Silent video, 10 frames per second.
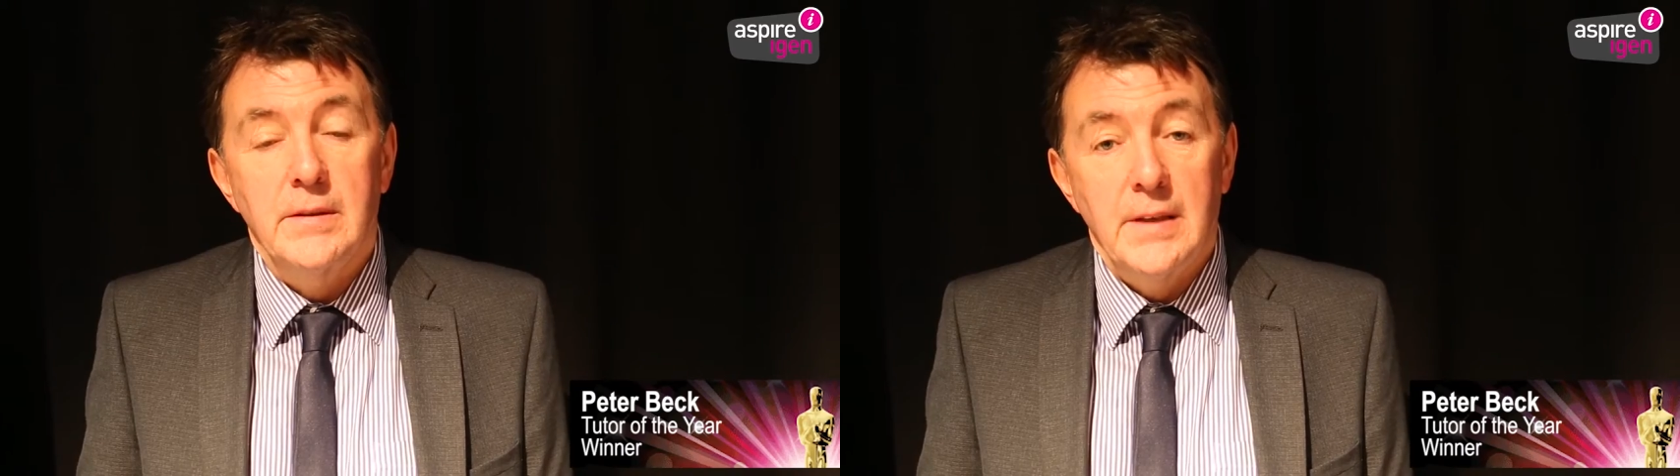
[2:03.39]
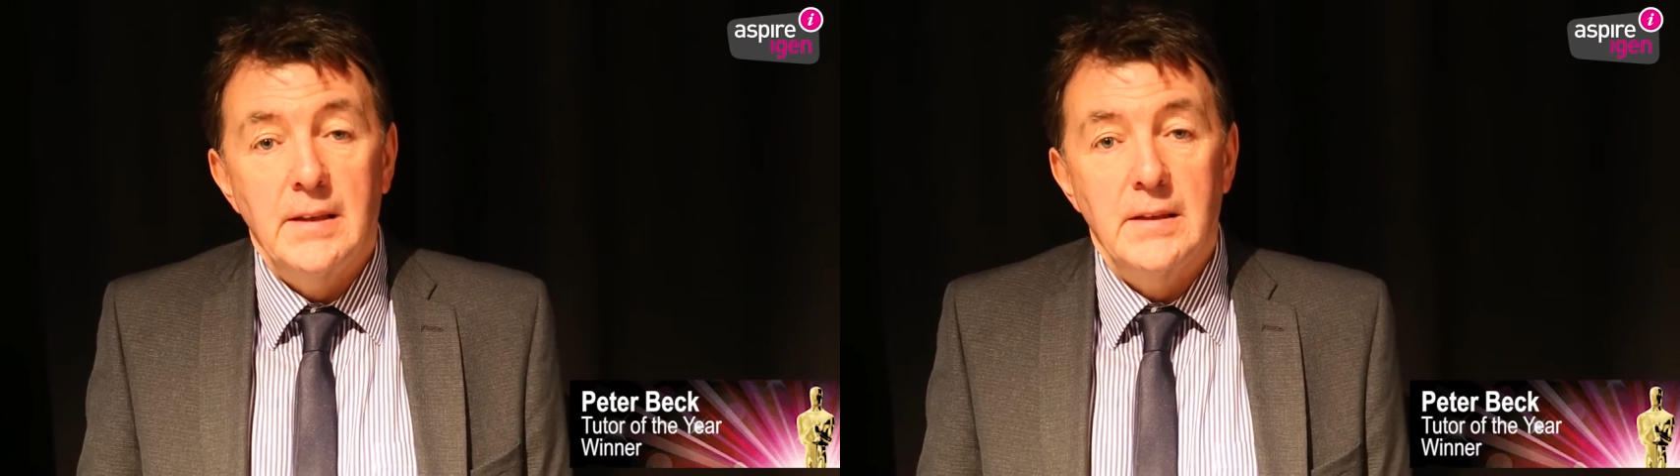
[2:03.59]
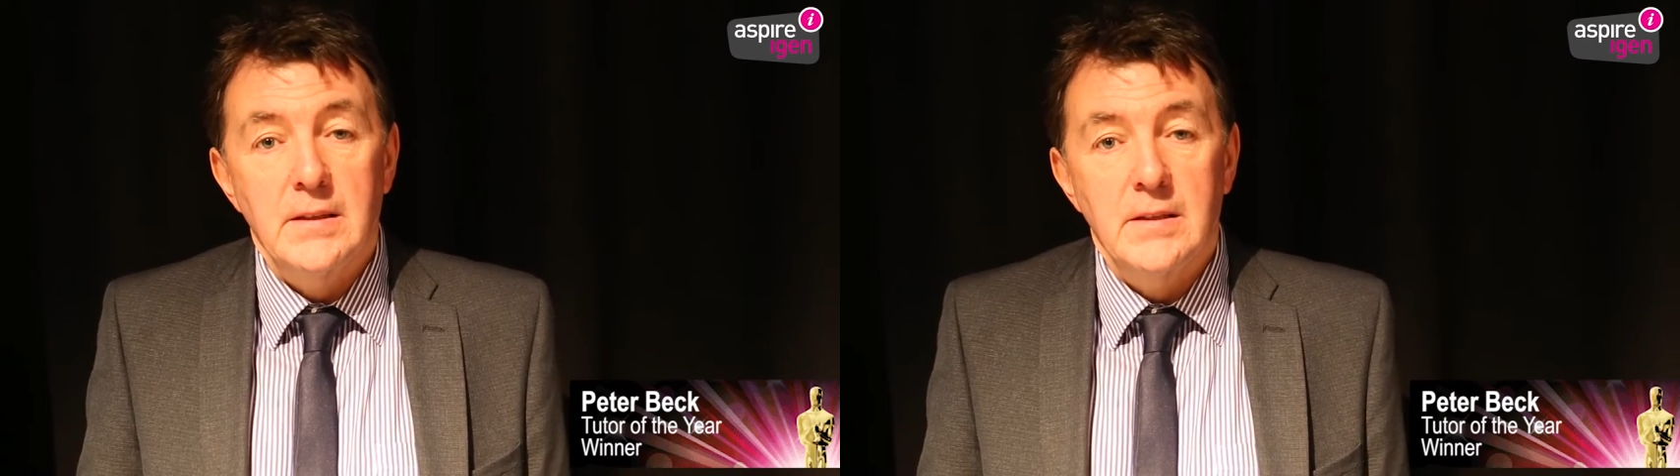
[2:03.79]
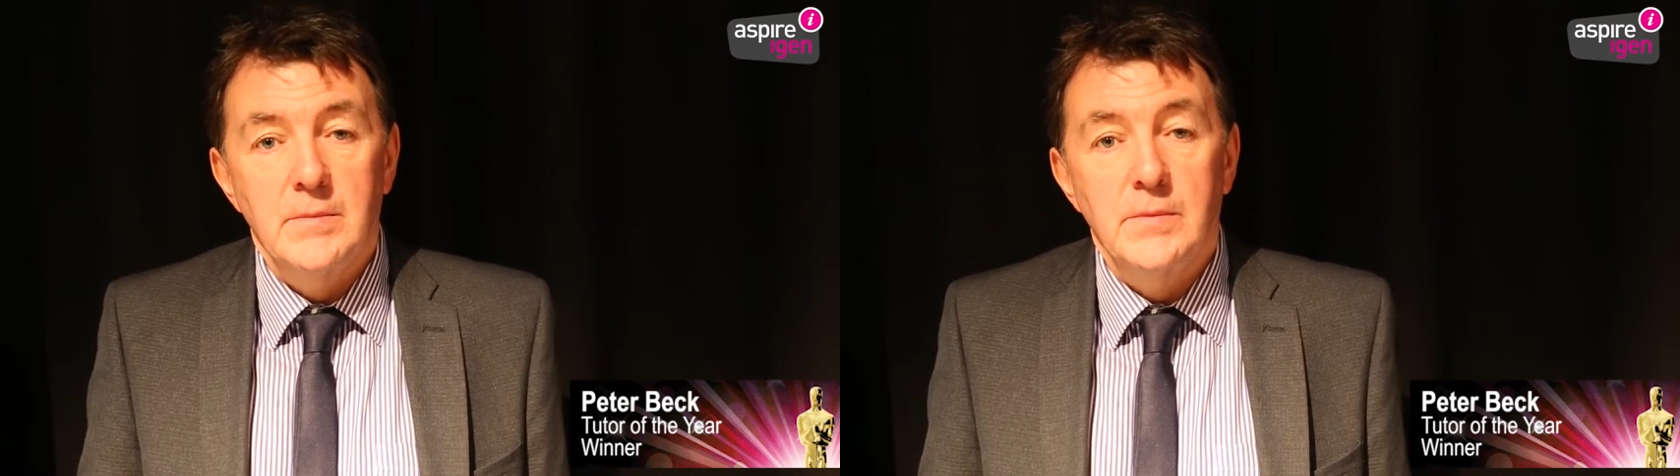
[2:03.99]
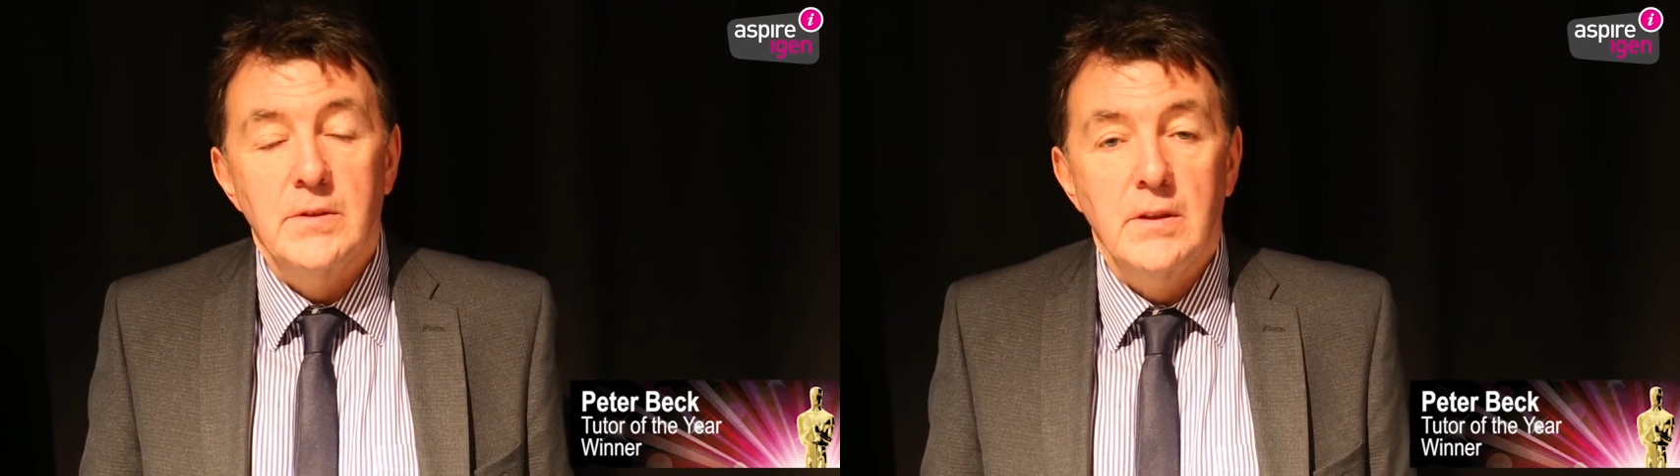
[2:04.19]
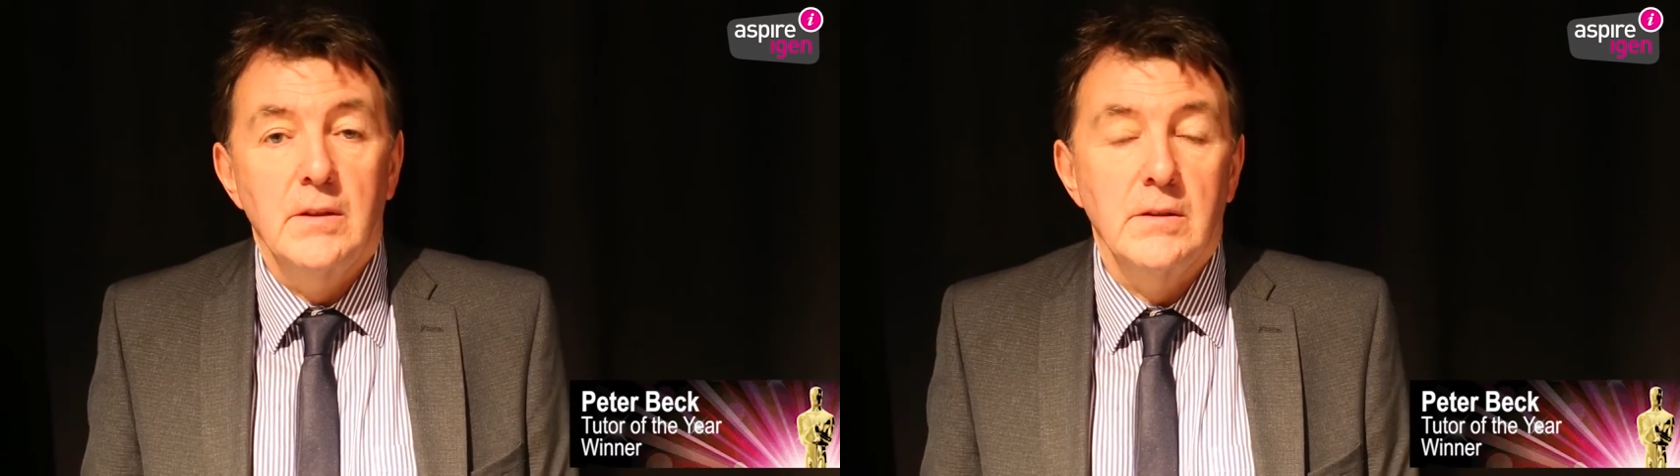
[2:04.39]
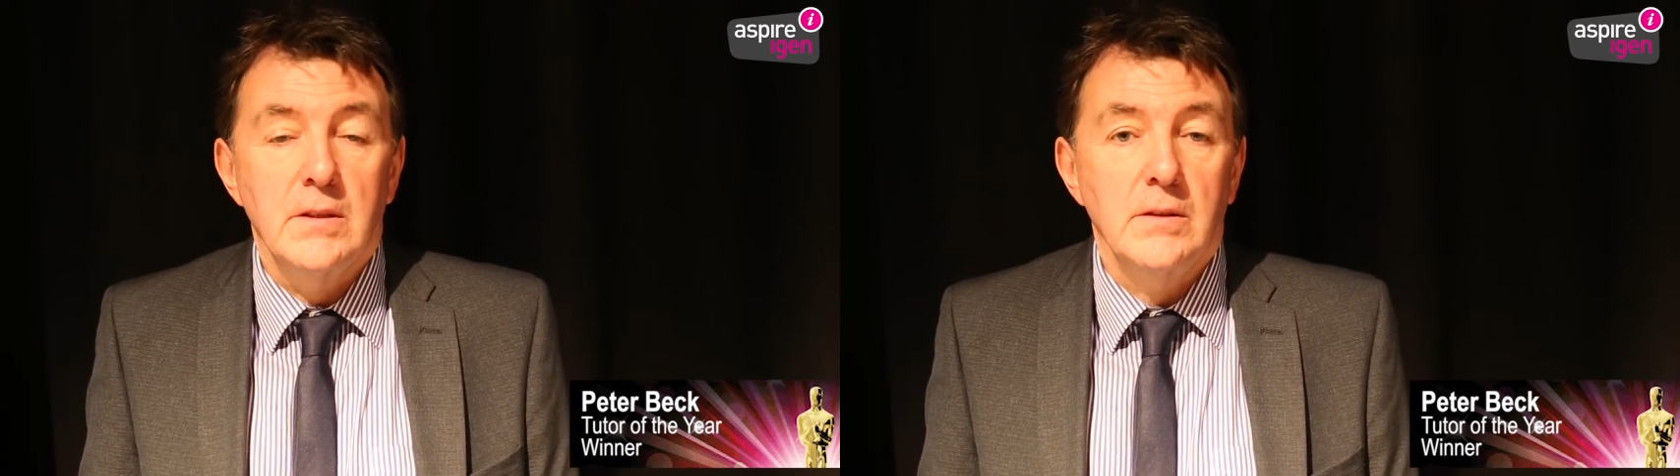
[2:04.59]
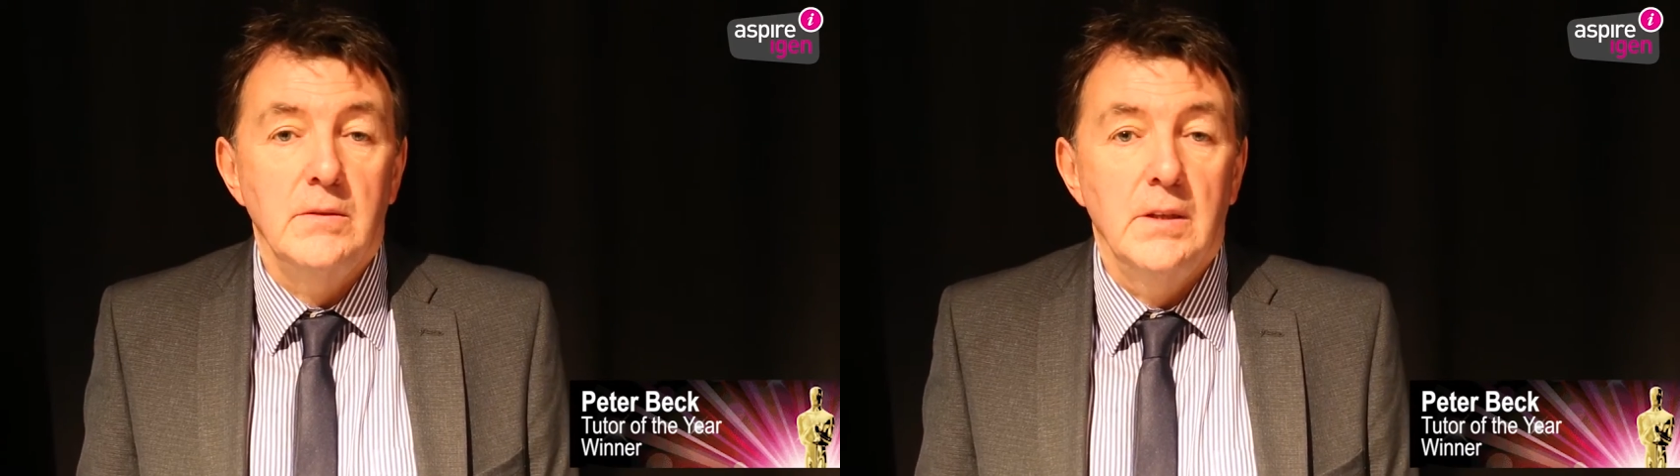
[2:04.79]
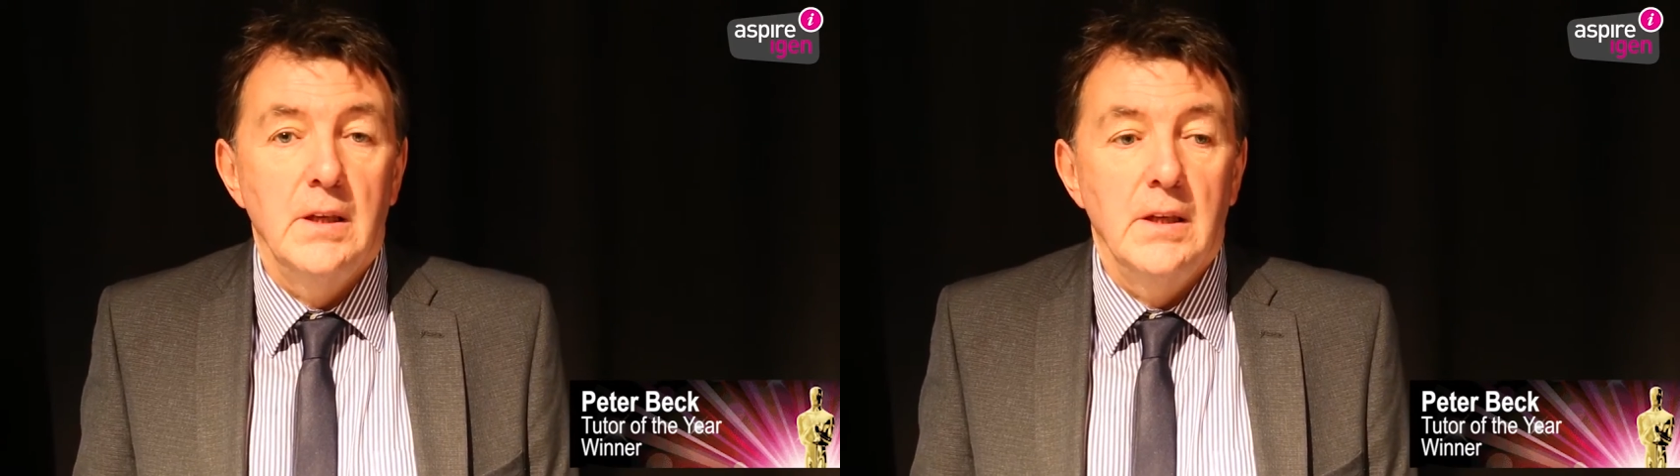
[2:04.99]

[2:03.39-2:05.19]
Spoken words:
thanks must go to